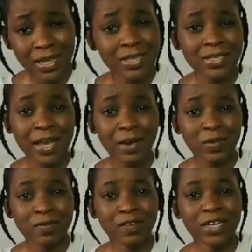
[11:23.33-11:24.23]
this guy
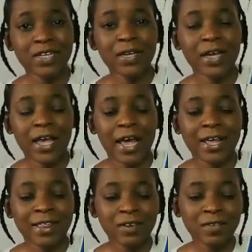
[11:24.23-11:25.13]
was funny
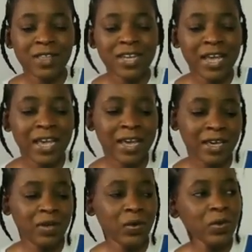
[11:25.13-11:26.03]
at the end of the day
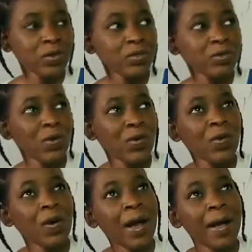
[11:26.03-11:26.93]
he
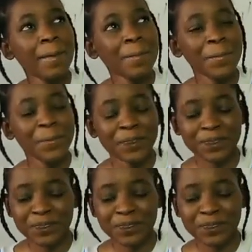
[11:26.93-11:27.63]
also um,